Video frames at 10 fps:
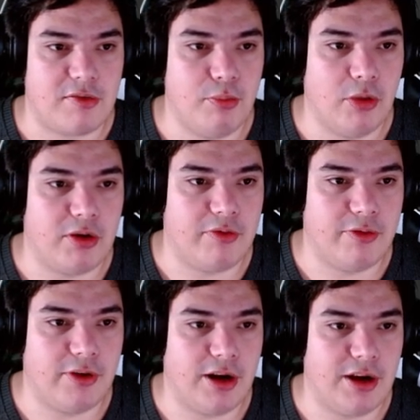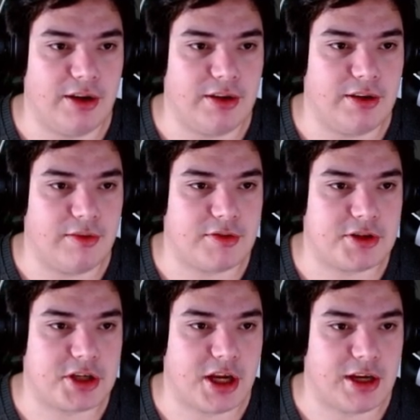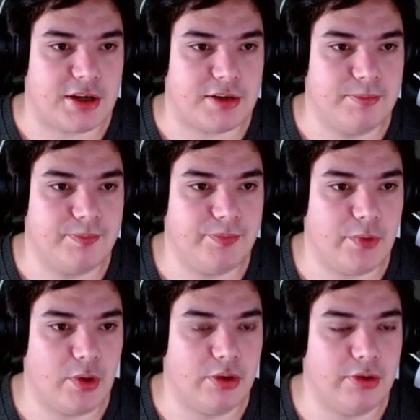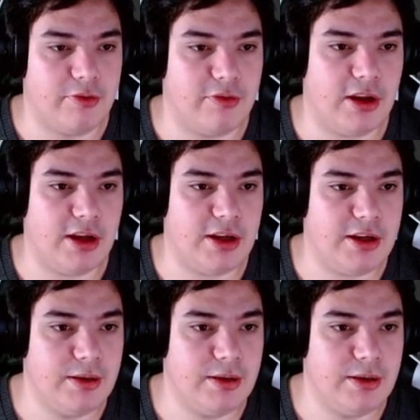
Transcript: modify this chat on the fly.